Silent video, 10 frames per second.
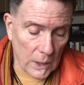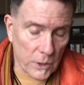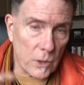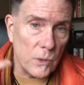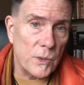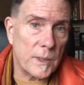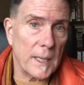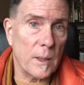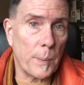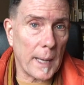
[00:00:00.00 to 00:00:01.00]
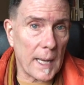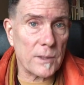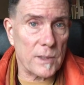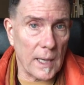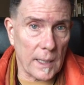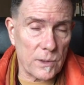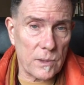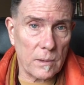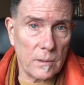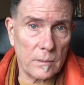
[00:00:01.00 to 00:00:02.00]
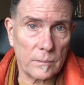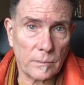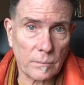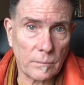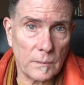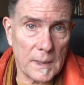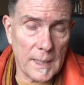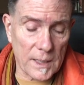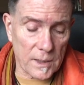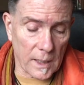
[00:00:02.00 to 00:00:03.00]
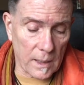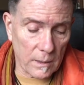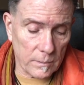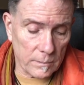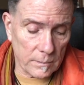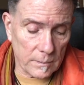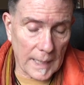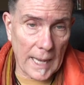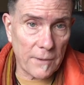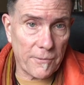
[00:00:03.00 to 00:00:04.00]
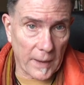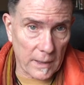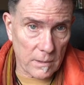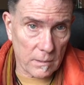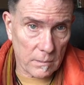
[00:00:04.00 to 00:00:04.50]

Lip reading: Used in the past tense, destiny and fate